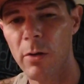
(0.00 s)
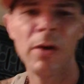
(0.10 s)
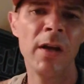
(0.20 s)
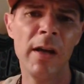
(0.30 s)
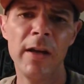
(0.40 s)
you
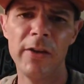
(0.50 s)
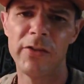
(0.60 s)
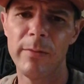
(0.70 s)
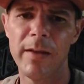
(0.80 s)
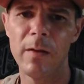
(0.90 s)

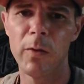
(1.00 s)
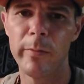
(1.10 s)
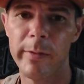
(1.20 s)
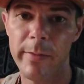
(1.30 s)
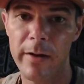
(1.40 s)
seem to get a little
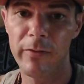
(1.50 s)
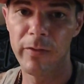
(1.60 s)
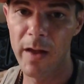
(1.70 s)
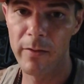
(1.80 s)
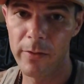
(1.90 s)
bit better
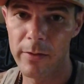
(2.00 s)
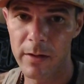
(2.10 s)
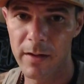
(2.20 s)
flavor,